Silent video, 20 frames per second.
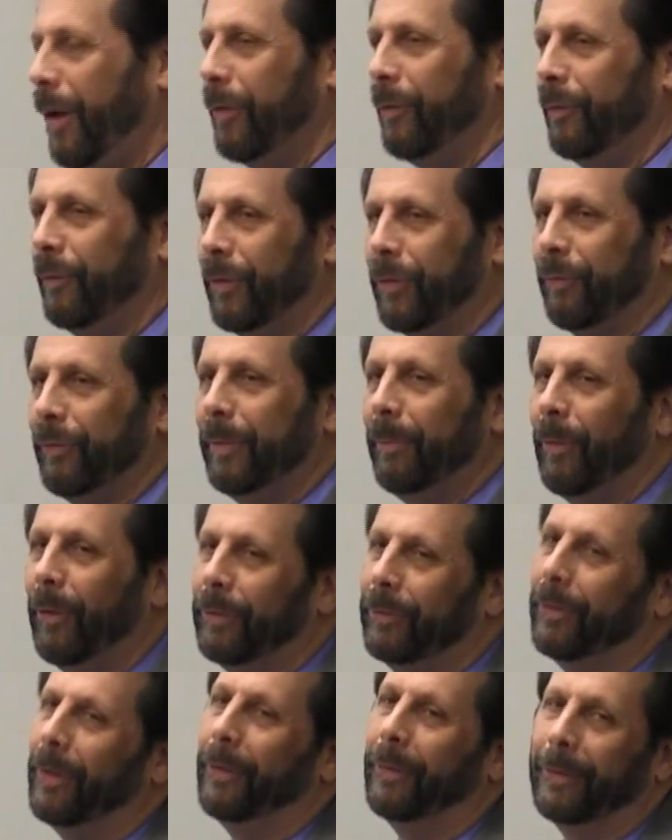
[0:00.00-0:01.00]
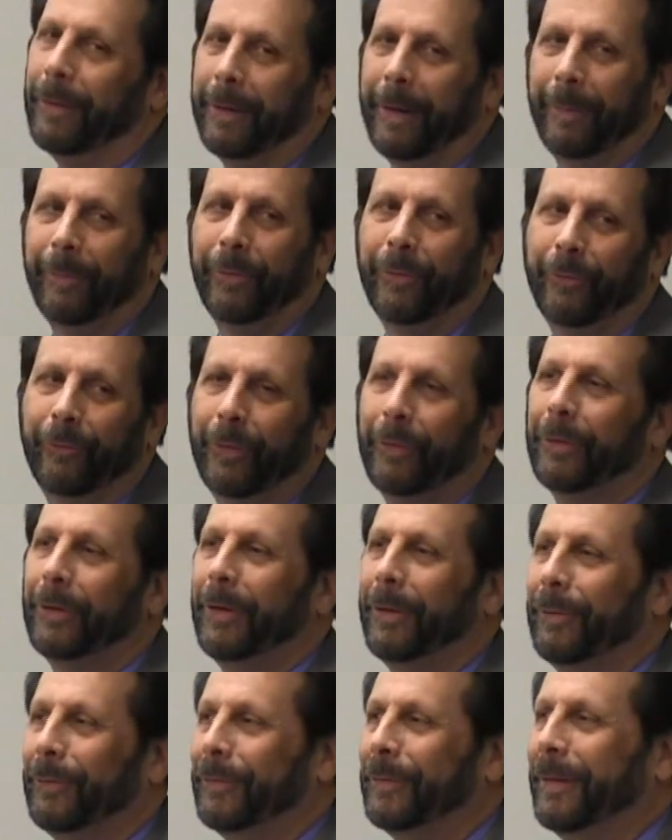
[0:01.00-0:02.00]
father of a 3-month-old and I'm
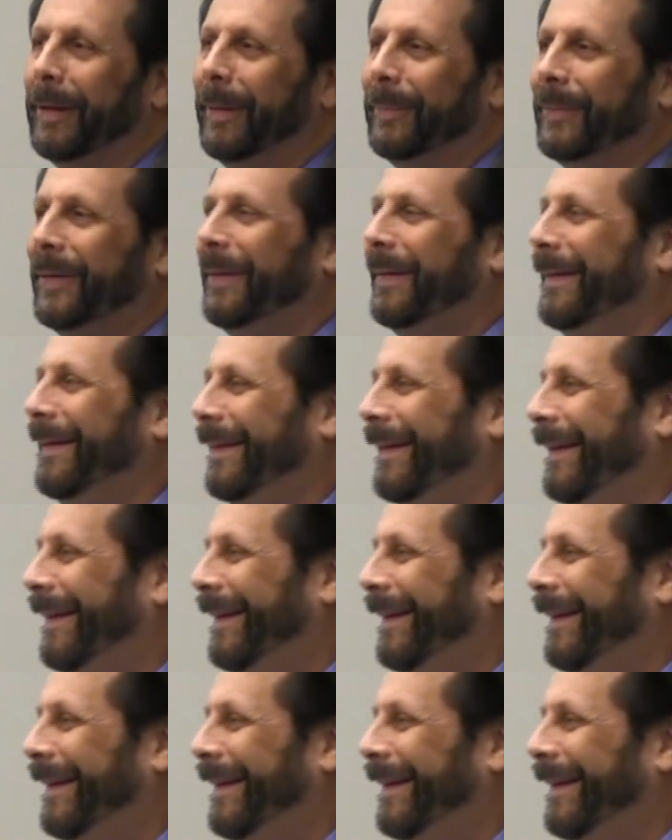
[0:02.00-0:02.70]
severely underslept.